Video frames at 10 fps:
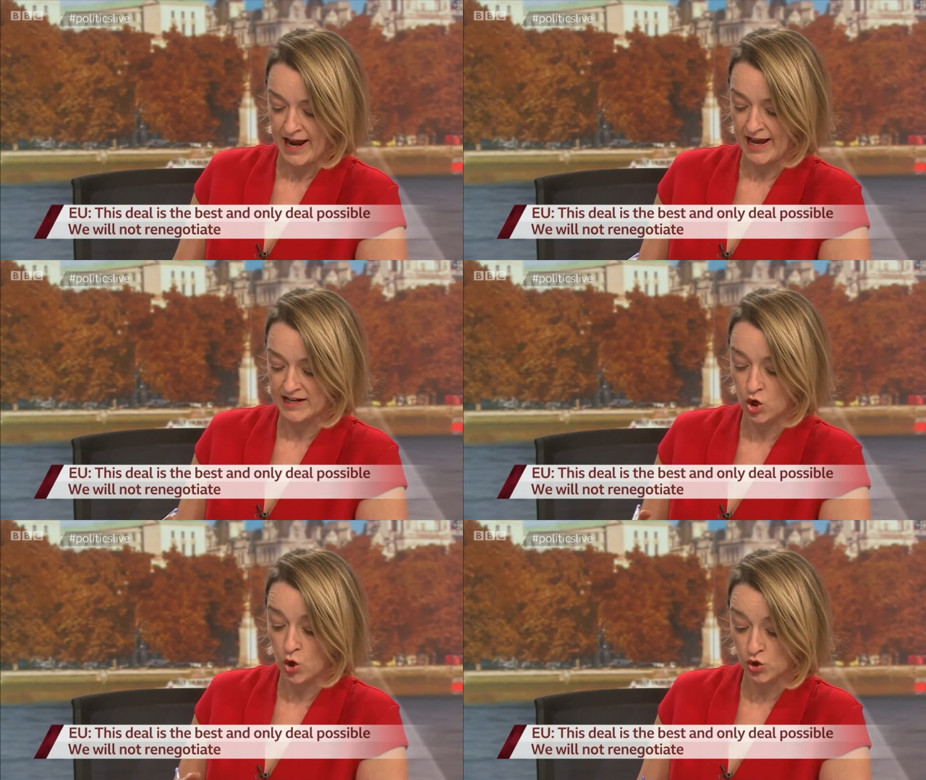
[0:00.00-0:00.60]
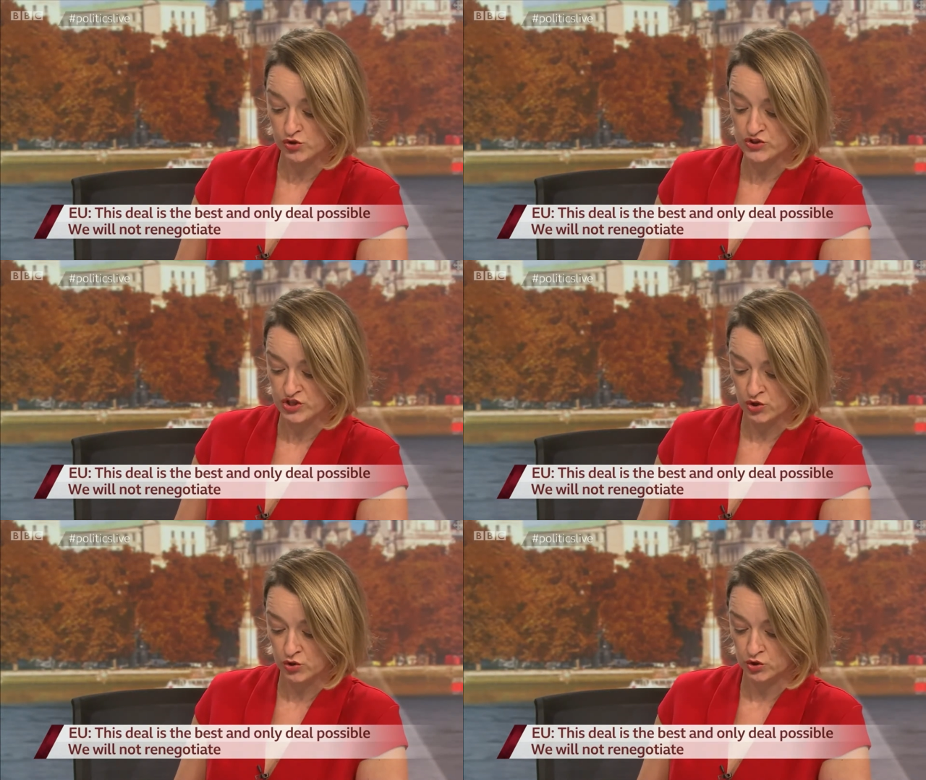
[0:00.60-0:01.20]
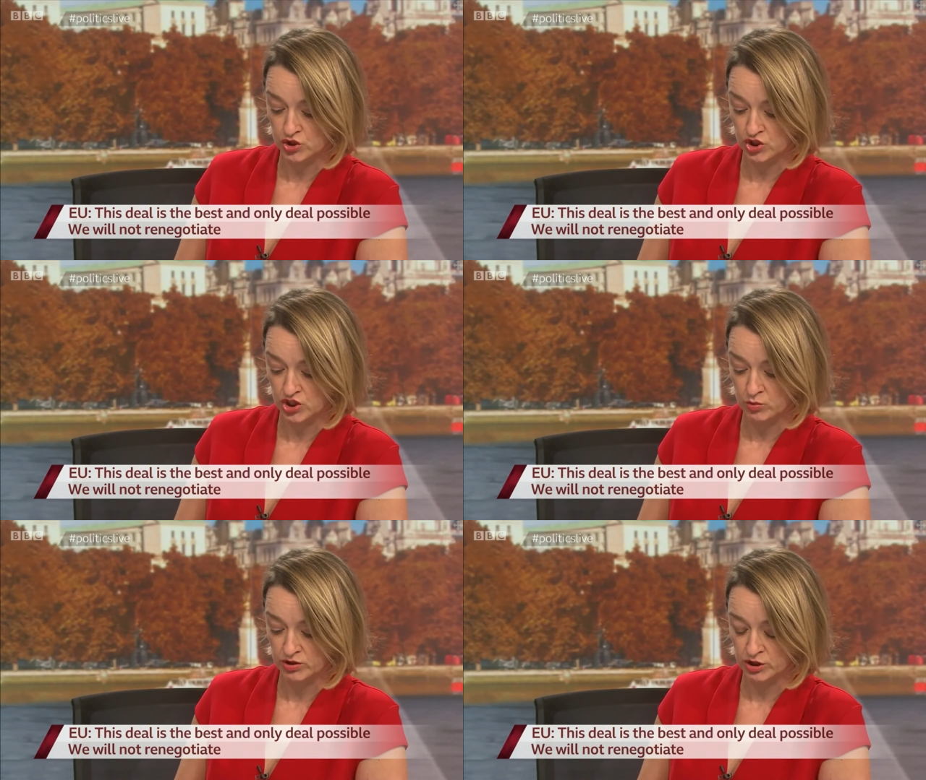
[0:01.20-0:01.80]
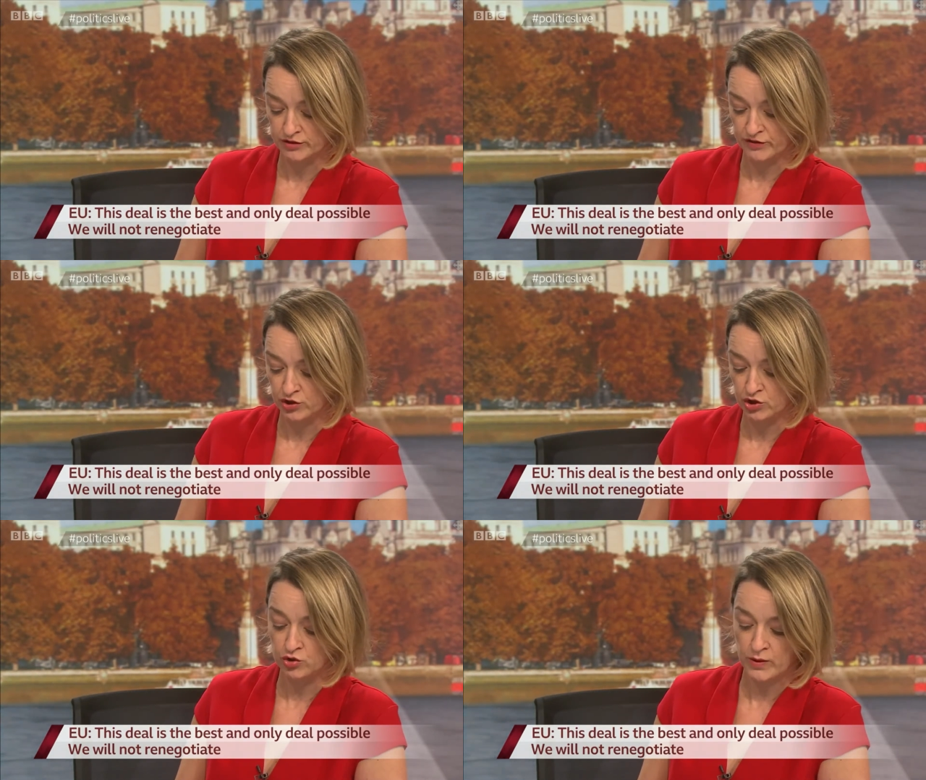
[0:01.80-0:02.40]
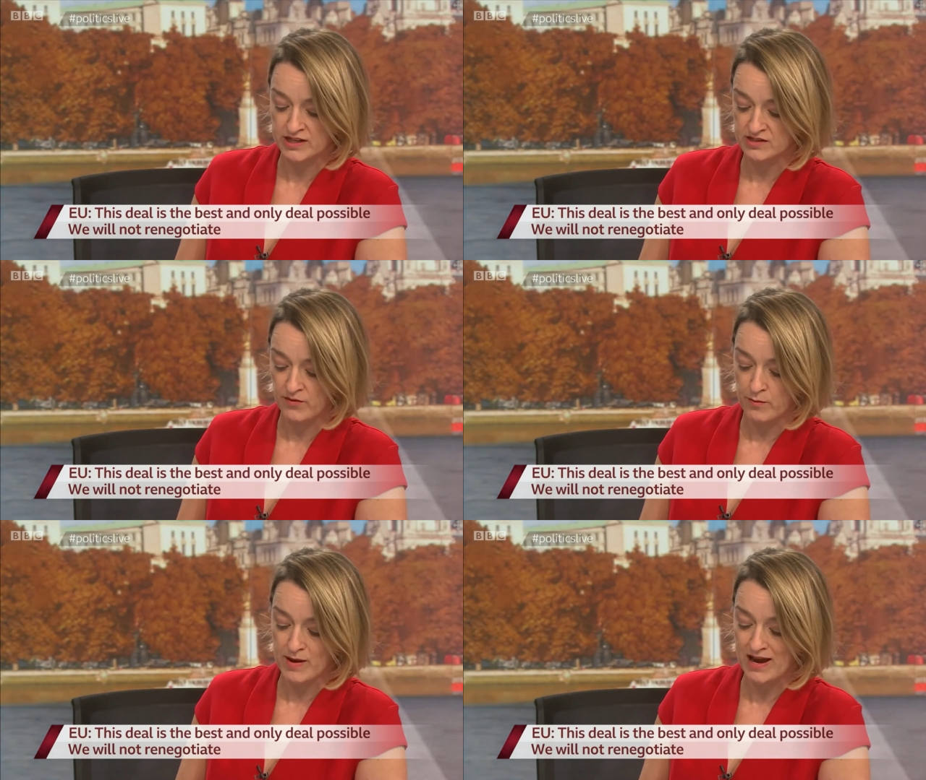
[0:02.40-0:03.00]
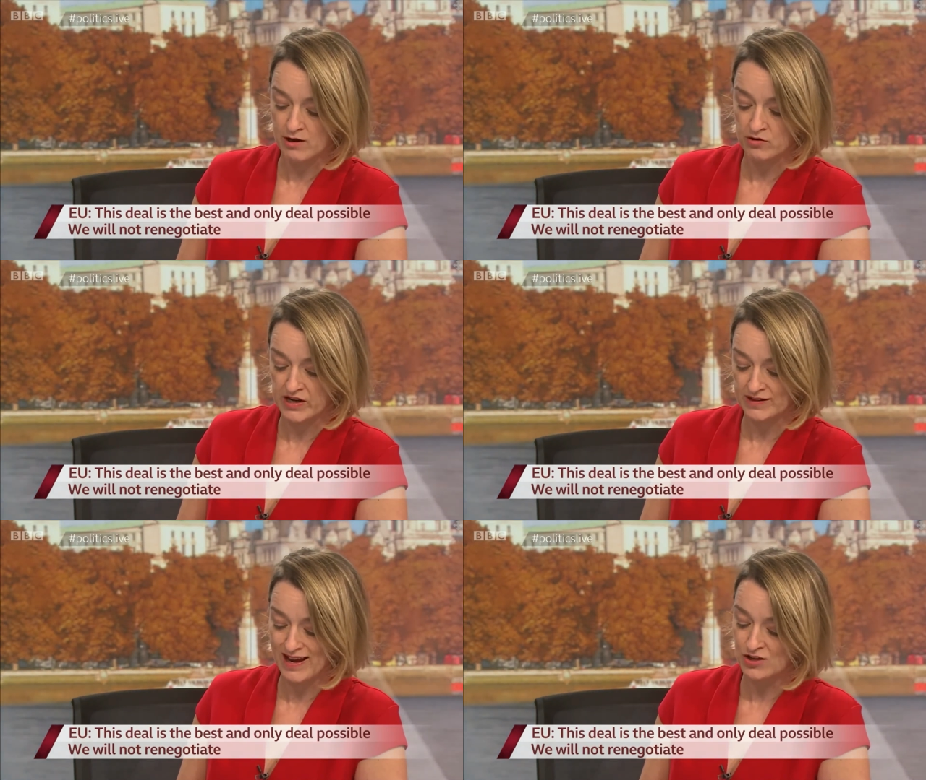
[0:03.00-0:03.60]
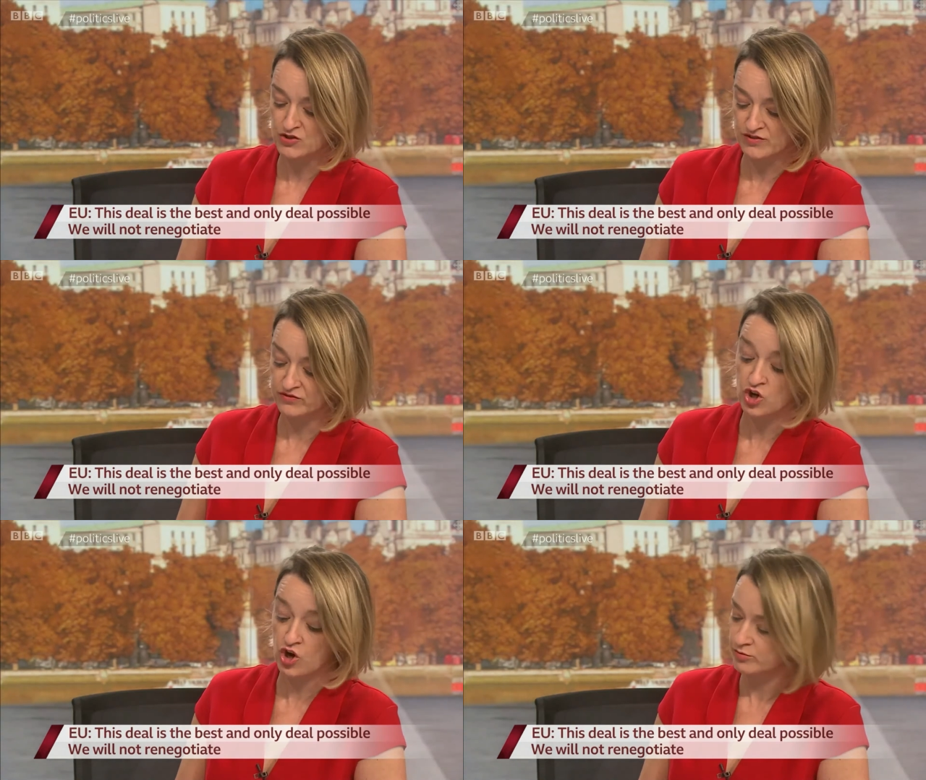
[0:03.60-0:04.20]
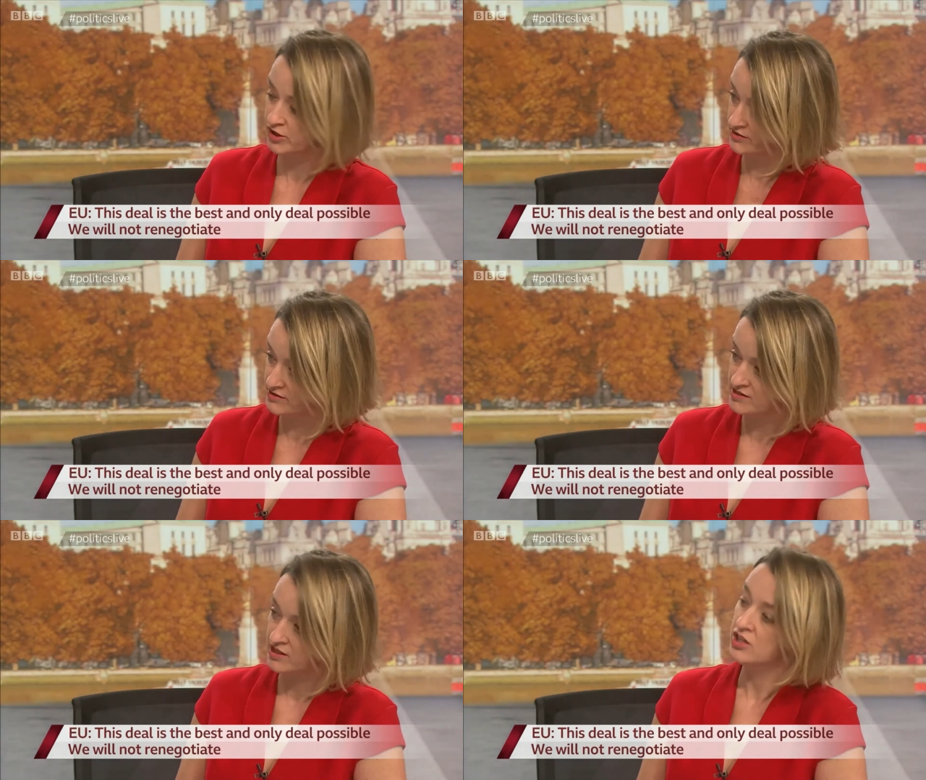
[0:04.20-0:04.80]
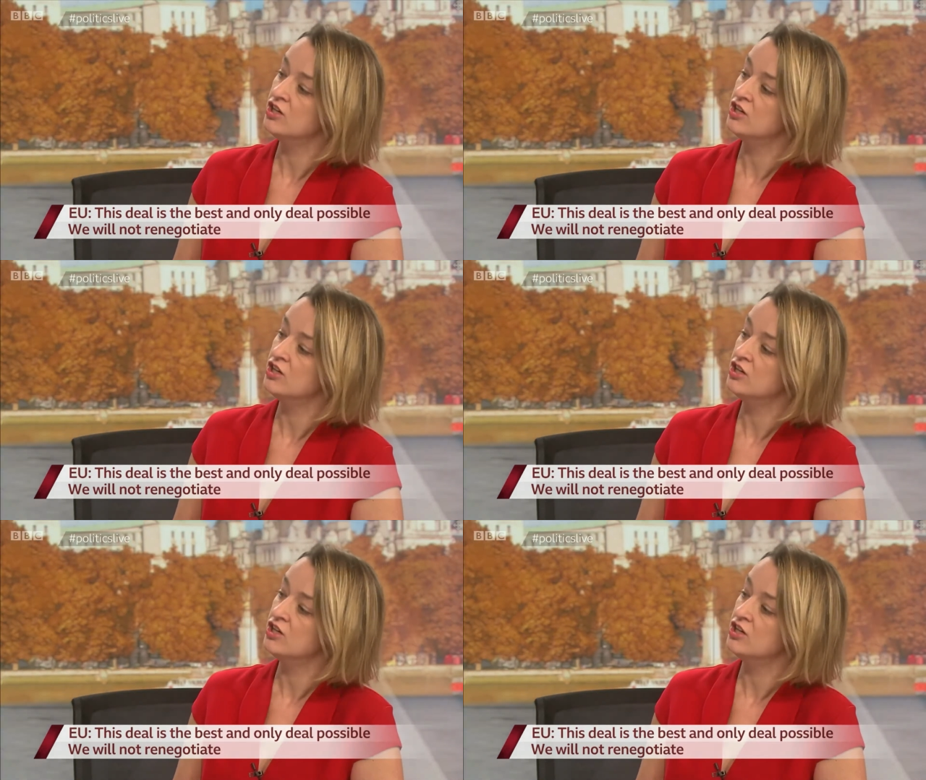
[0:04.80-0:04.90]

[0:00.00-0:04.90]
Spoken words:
And also she will look for new ways of empowering the House of Commons